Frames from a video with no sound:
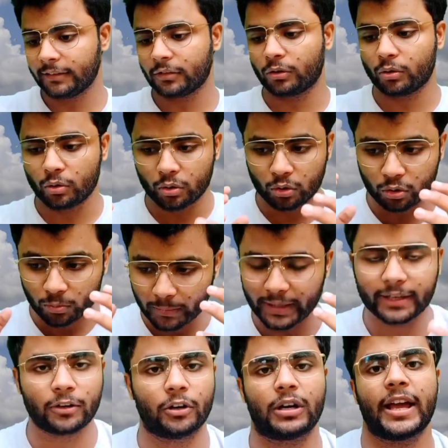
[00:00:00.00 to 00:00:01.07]
they think,
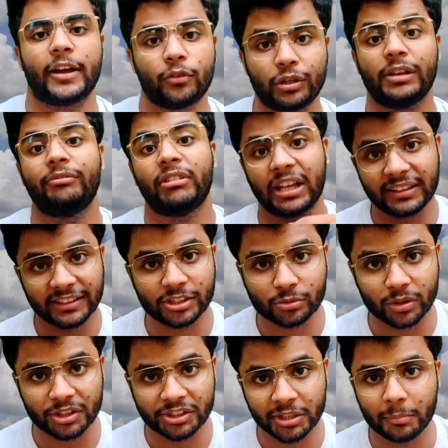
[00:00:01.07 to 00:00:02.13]
oh my God, I could
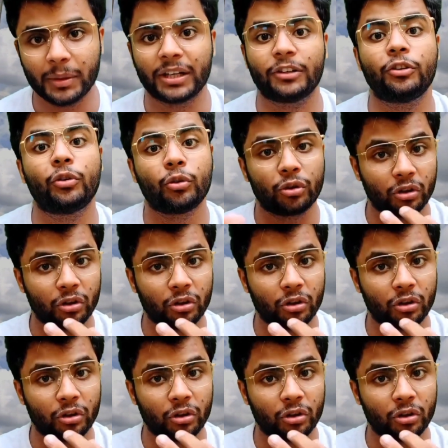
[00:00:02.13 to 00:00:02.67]
have done this question,